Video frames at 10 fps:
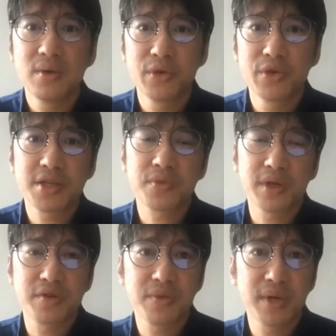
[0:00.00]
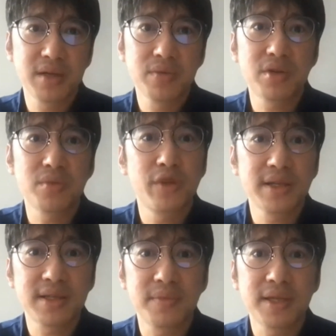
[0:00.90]
We were just wondering whether we could
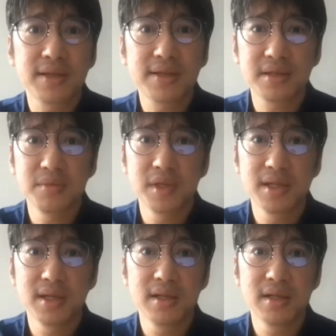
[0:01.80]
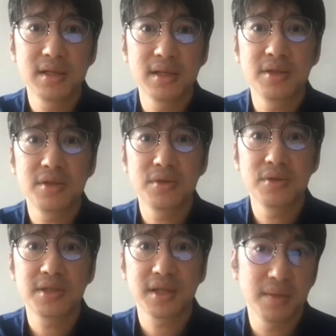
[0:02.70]
bring something similar
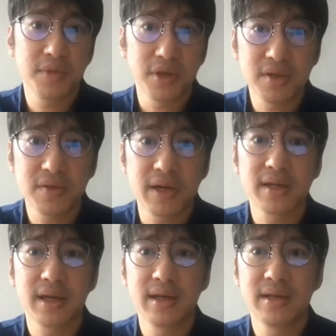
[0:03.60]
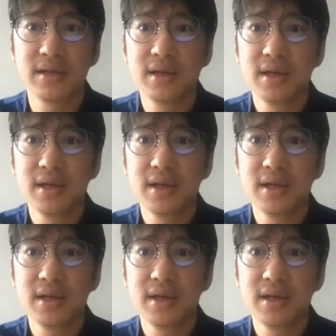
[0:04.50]
into Singapore, right? And